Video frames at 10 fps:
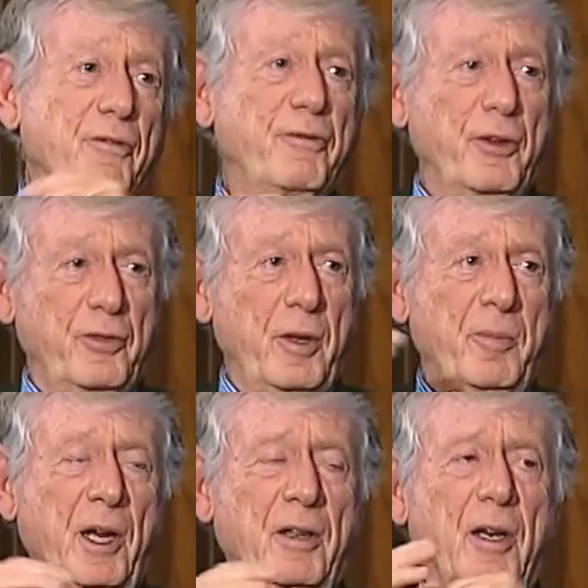50
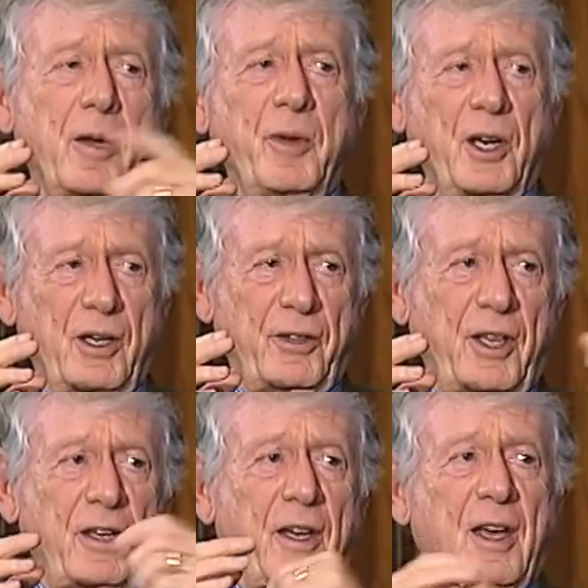million. I mean, I
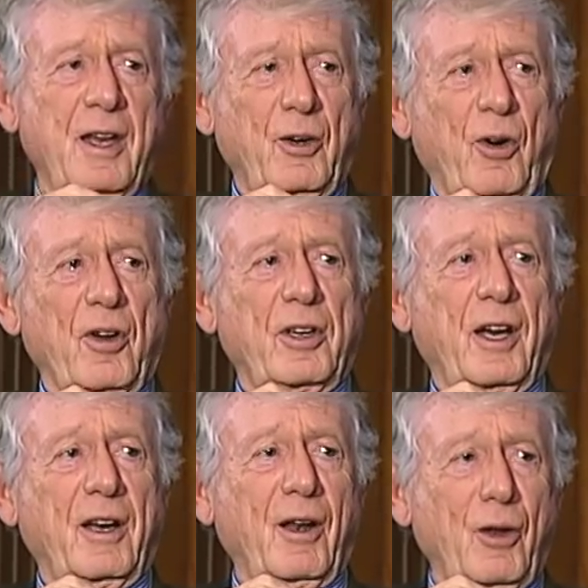think
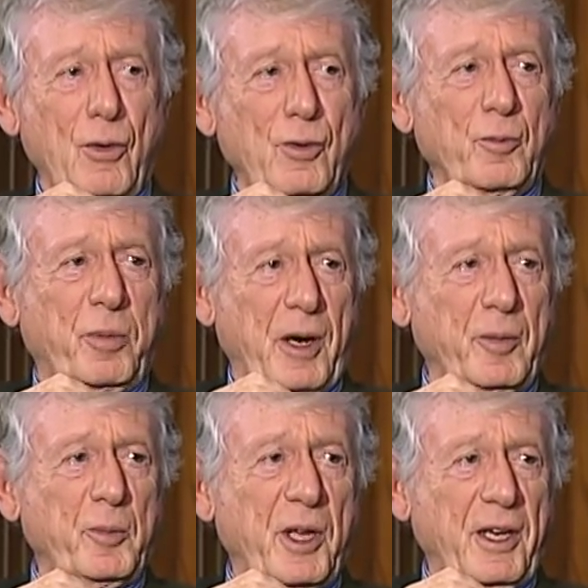Cronkite alone
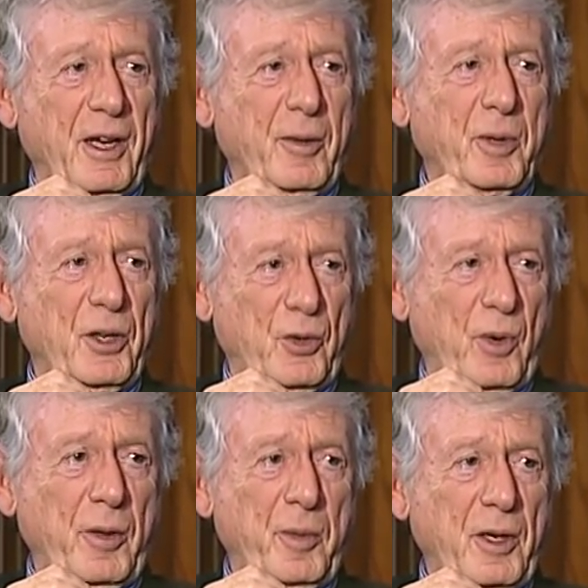probably had about
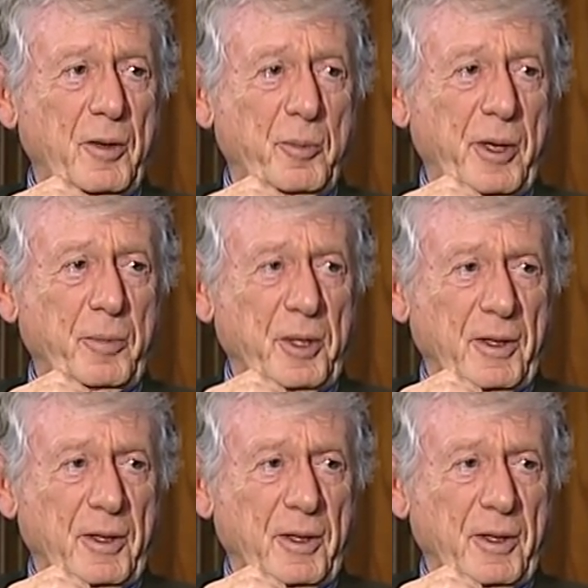20 million people.